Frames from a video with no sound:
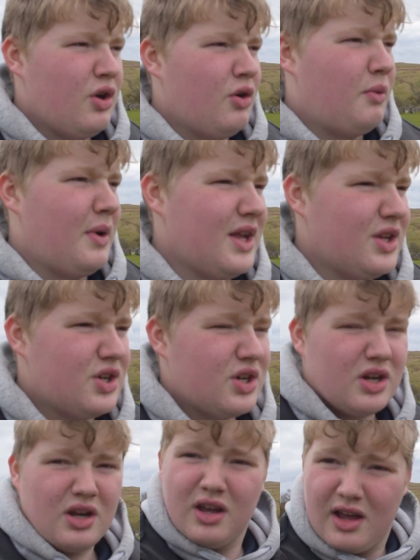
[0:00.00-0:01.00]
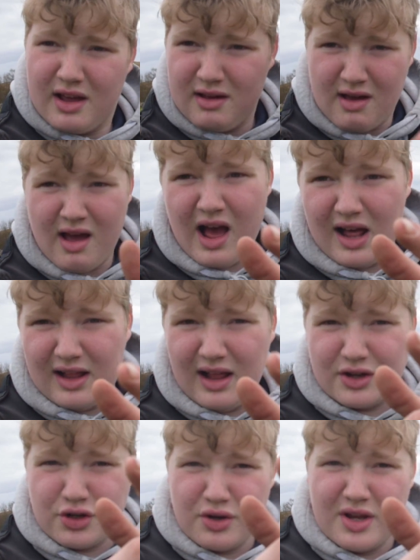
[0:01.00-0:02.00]
which
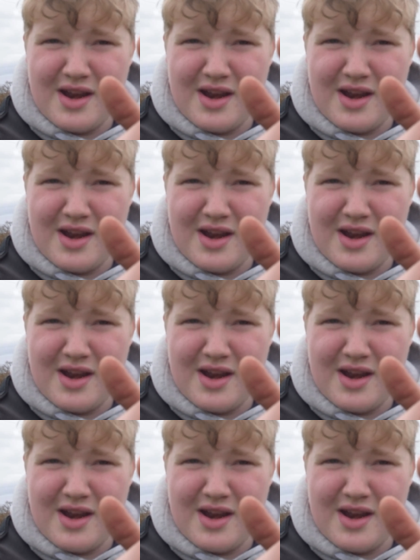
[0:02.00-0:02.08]
I'll show you